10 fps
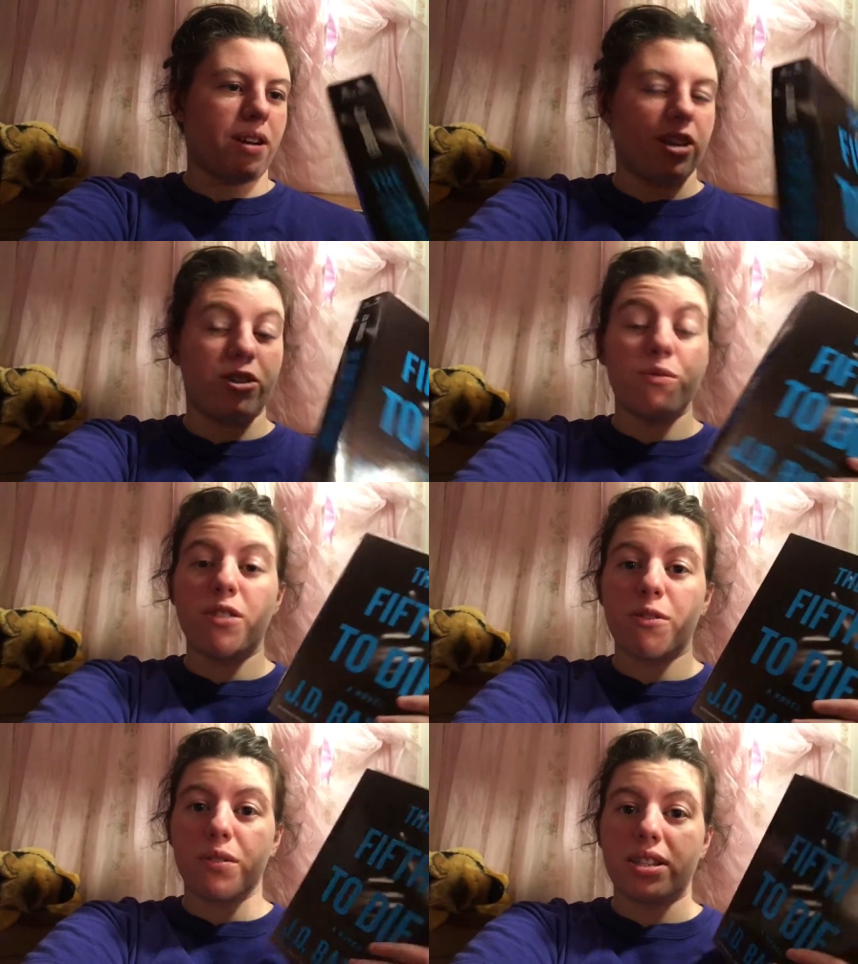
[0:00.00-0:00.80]
But I do
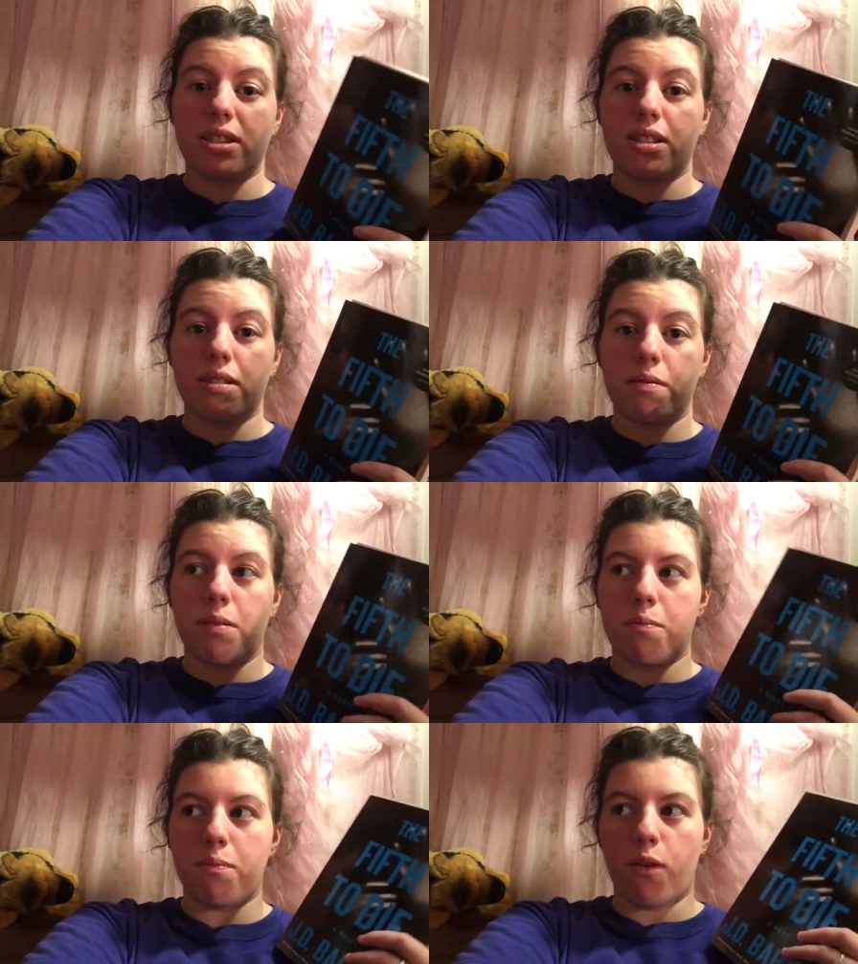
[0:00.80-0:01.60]
want to read
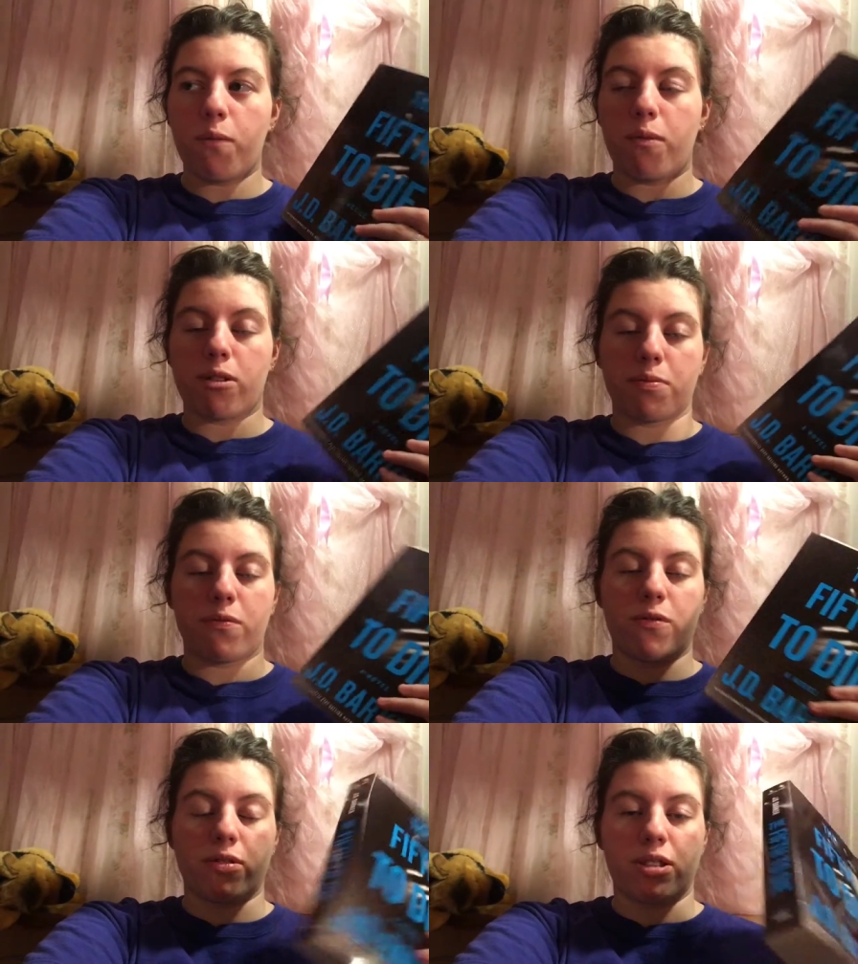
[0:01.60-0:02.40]
both books
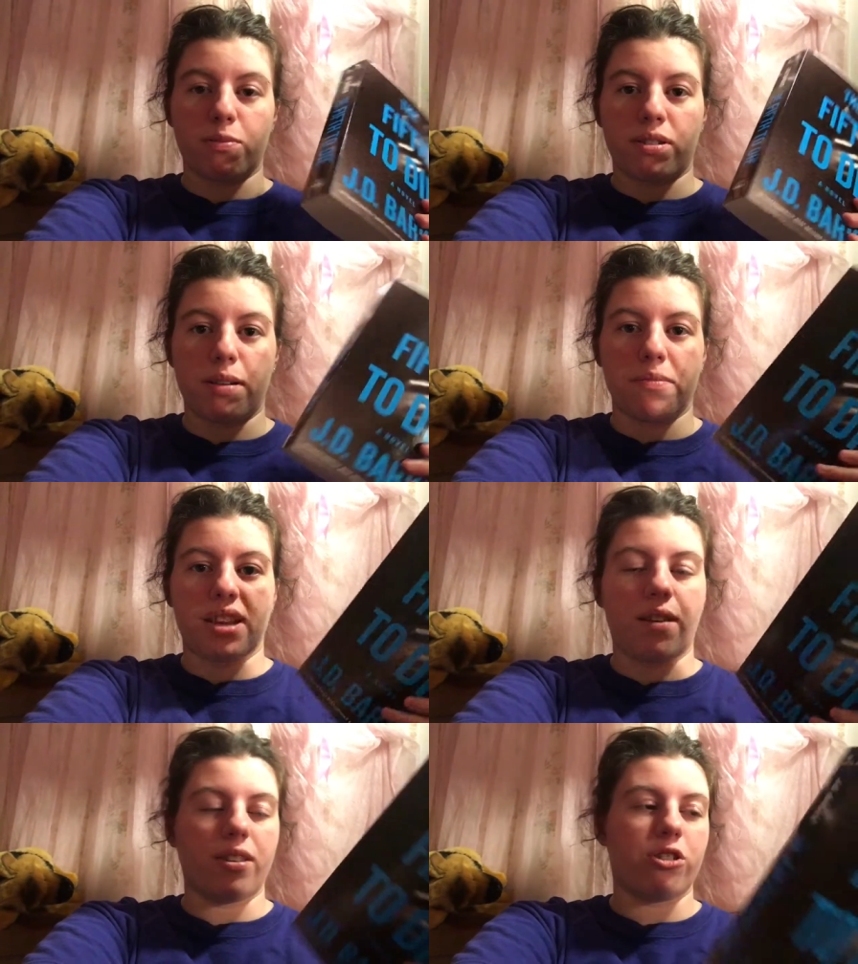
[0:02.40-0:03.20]
before this one comes
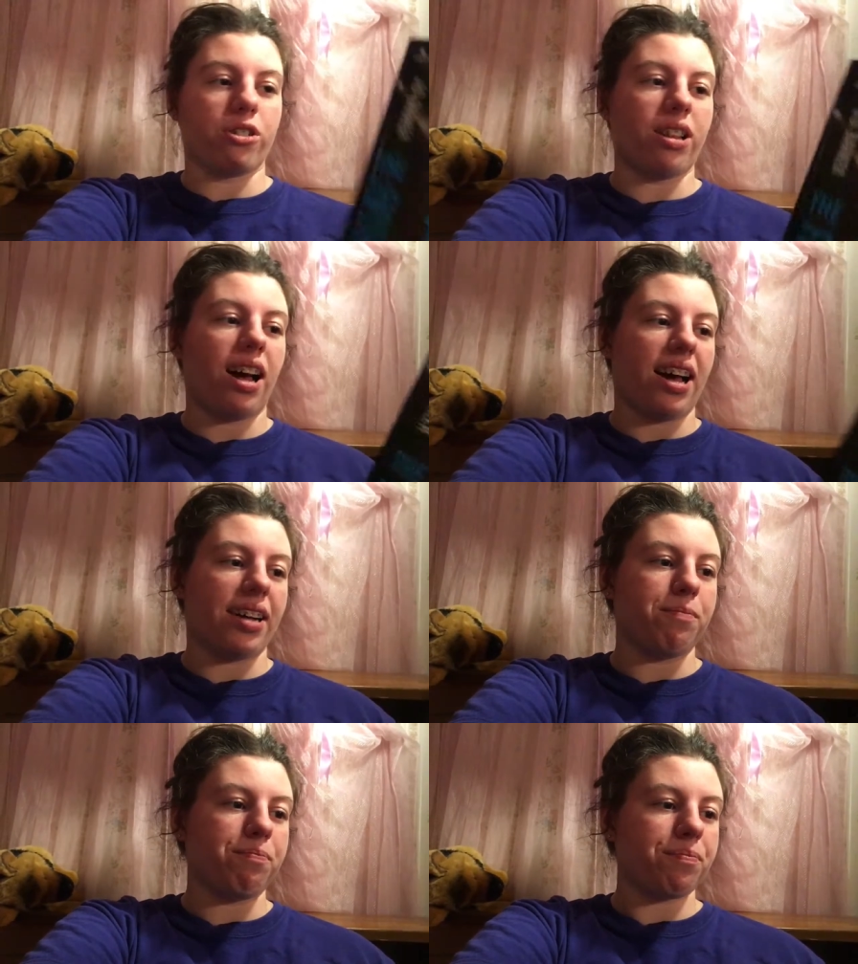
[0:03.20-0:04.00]
out in July.